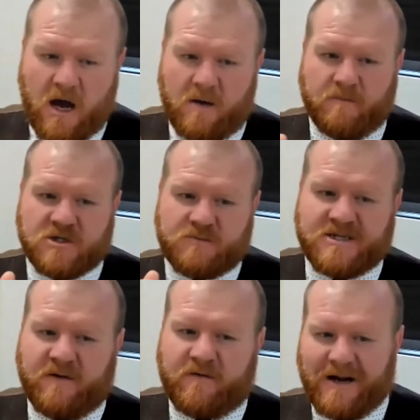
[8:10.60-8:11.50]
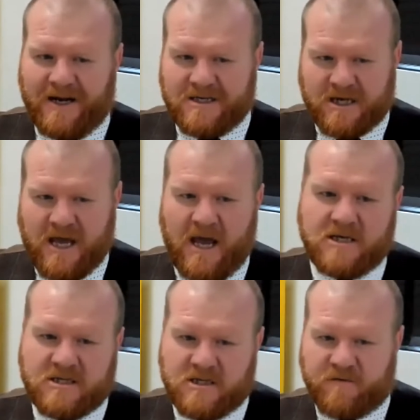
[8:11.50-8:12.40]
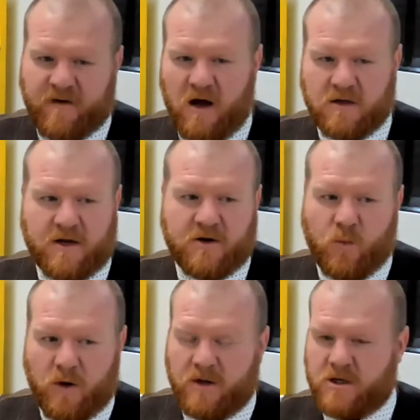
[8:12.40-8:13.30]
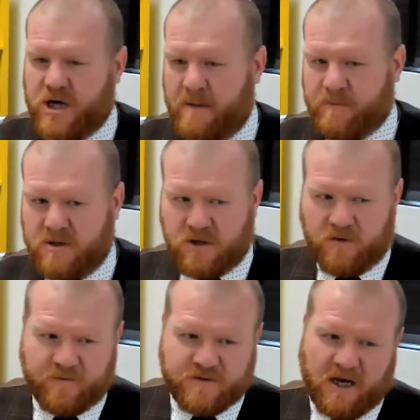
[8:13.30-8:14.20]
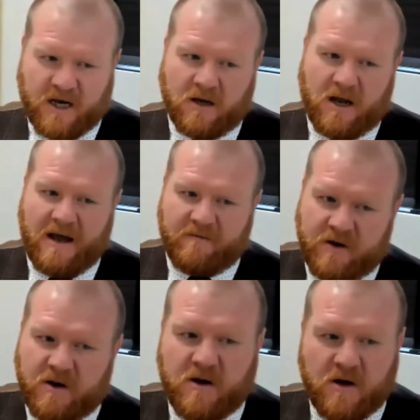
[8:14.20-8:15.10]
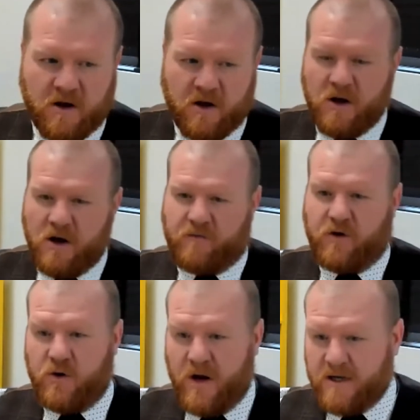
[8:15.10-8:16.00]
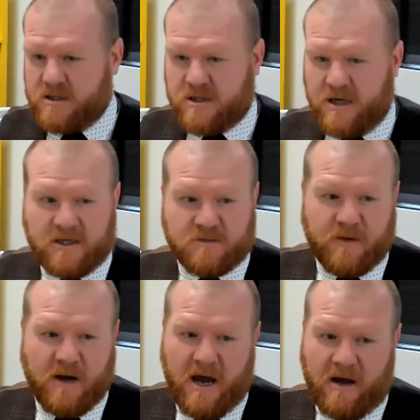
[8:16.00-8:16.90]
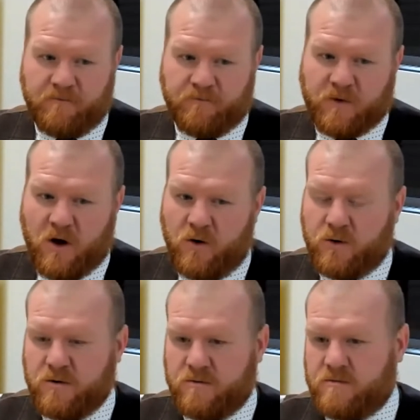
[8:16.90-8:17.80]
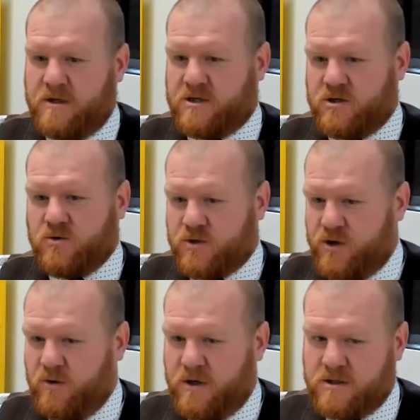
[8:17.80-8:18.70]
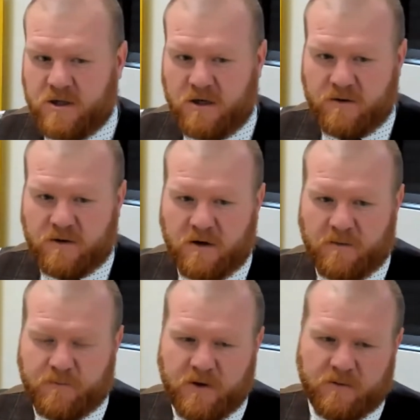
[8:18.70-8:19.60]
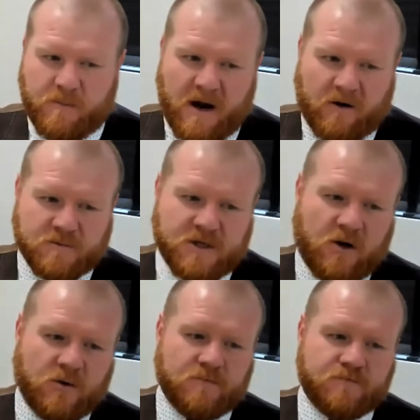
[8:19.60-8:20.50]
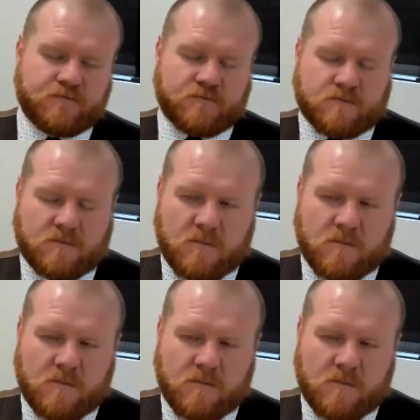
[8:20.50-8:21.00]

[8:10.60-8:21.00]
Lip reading: Specifically, it's a case that's filed under one of the chapters of Title 11 of the United States Code. This is also known as the Bankruptcy Code. Mm-hmm.